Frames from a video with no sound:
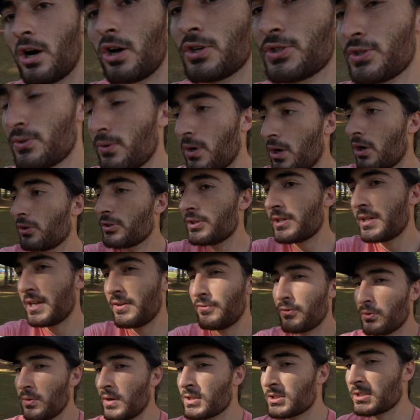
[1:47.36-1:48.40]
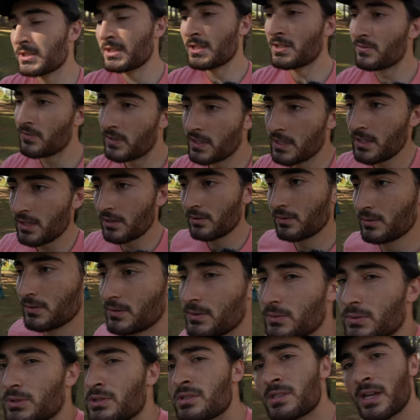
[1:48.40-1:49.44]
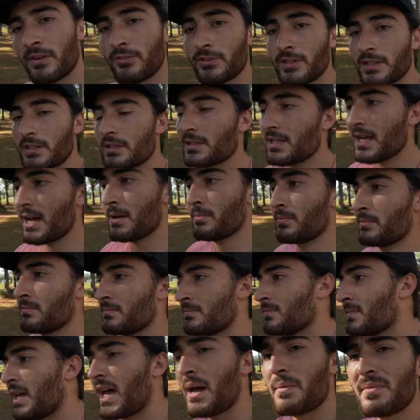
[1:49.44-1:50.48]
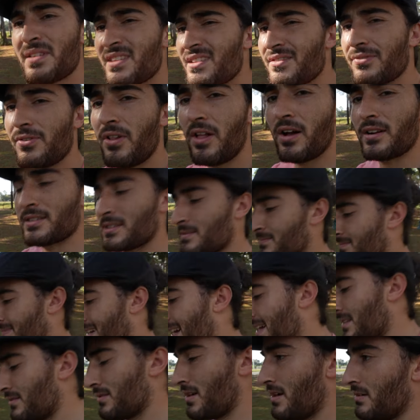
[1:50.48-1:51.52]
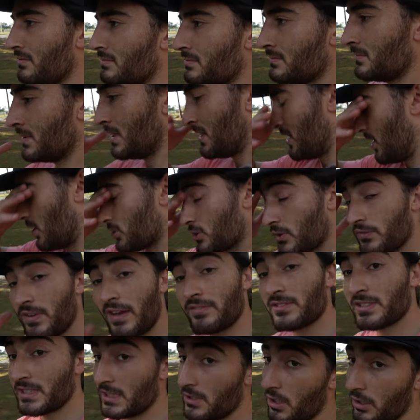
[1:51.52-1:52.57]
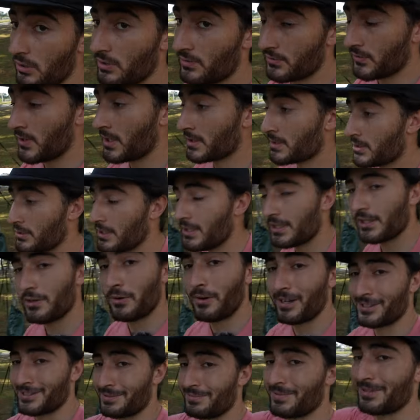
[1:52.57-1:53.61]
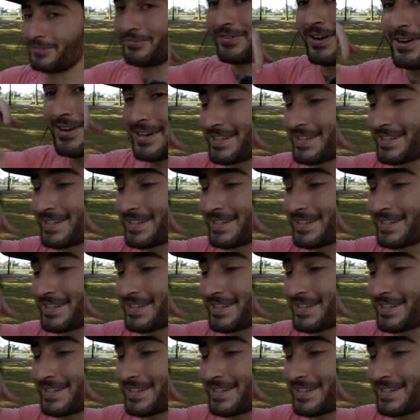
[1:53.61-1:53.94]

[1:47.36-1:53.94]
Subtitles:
Also, Alden, if you're watching this video, you should definitely collab. Have me in the vlogs. I don't know. Also, if you haven't seen Alden's vlogs, you need to go watch them. They're very